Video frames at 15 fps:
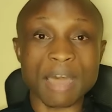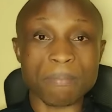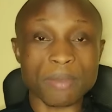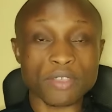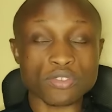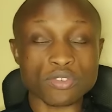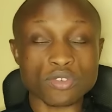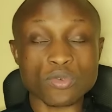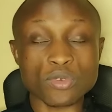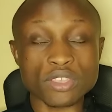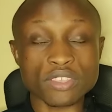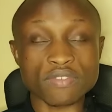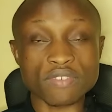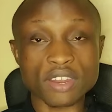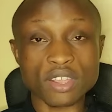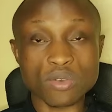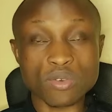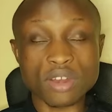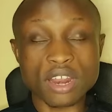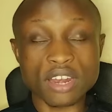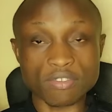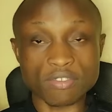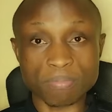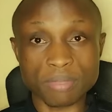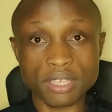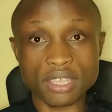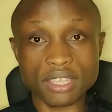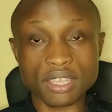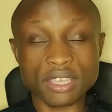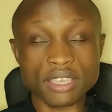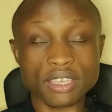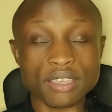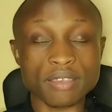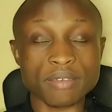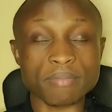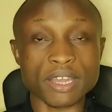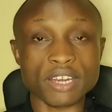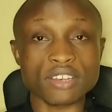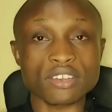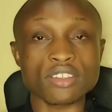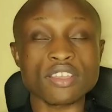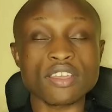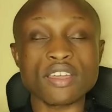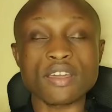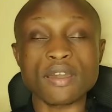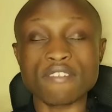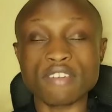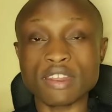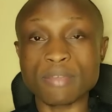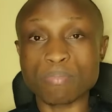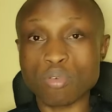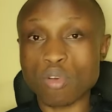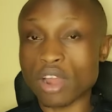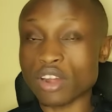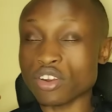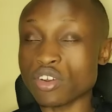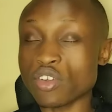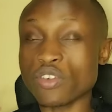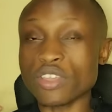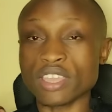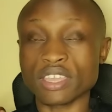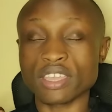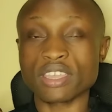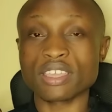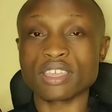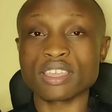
A person who is very good at speaking but very poor at doing.